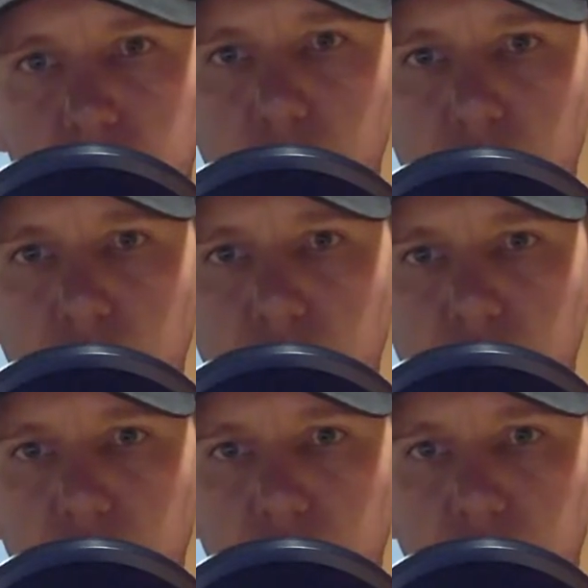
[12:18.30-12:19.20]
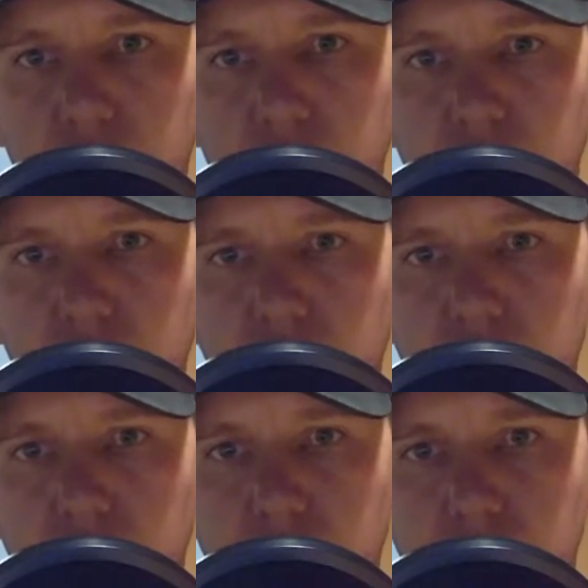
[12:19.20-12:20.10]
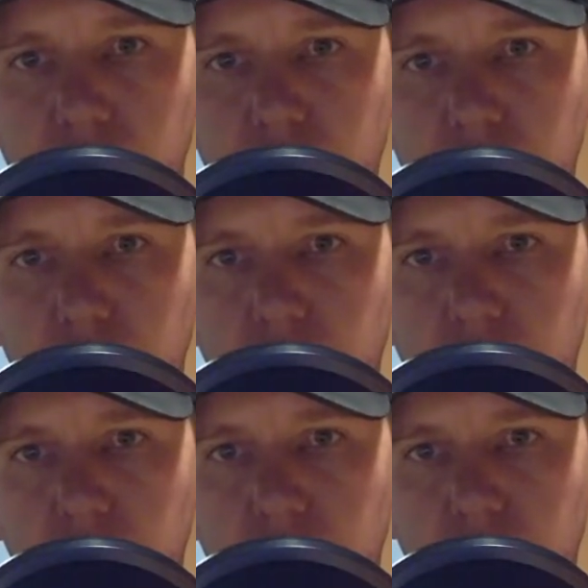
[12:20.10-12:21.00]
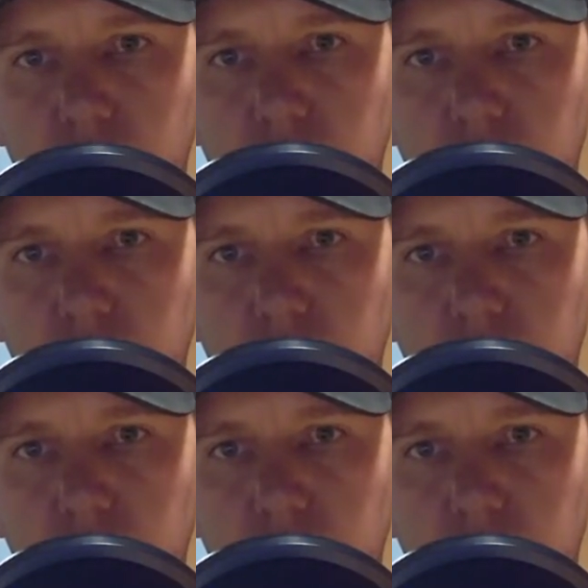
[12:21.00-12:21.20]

No words are spoken by the person on screen.